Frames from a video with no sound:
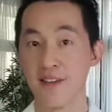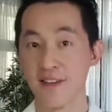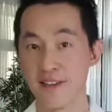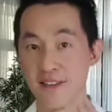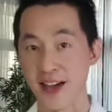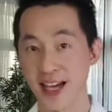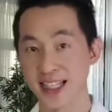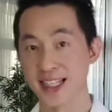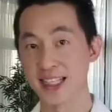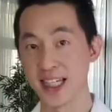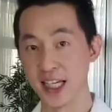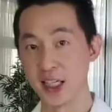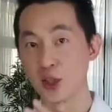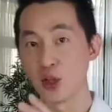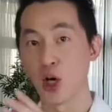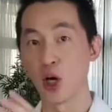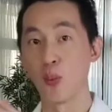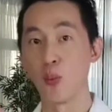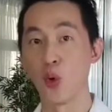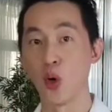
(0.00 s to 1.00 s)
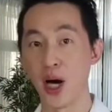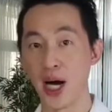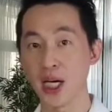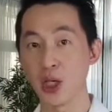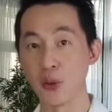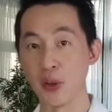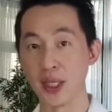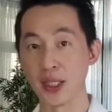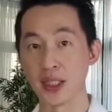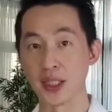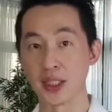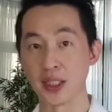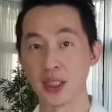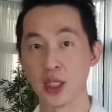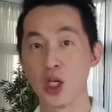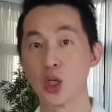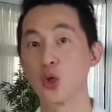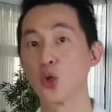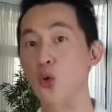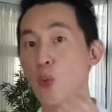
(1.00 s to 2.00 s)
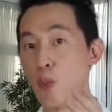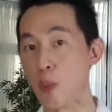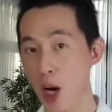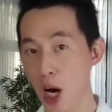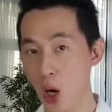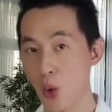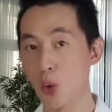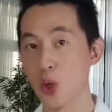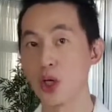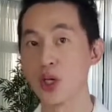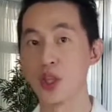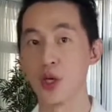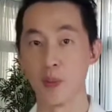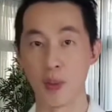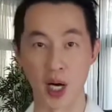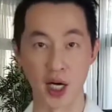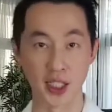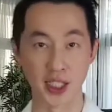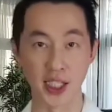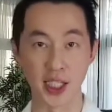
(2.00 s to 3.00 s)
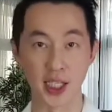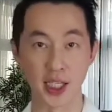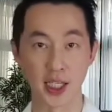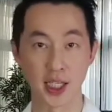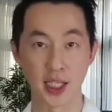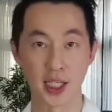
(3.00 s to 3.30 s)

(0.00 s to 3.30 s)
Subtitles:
fats and carbohydrates to power the body.